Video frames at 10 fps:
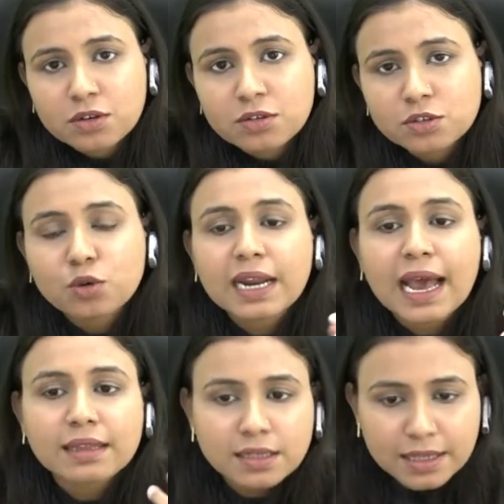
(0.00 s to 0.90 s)
So
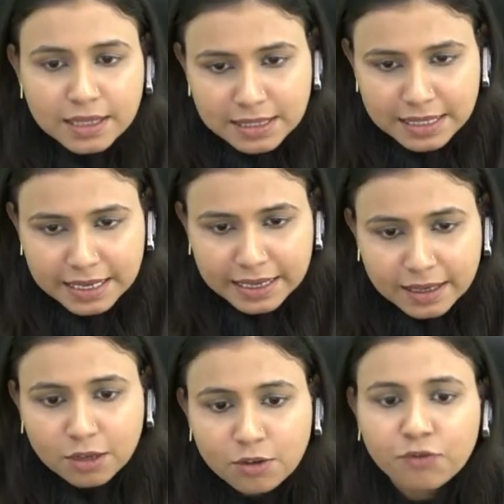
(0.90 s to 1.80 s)
rather than
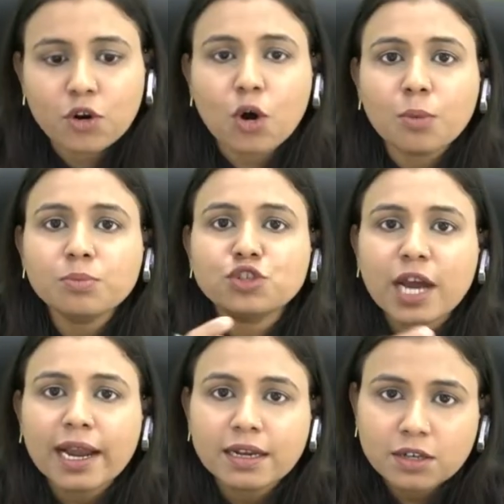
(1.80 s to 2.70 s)
saying from
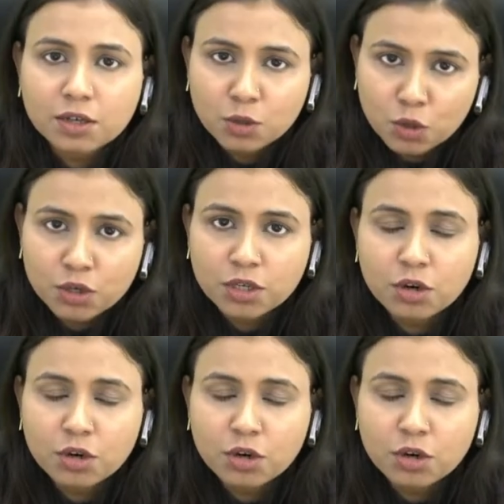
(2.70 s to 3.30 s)
childhood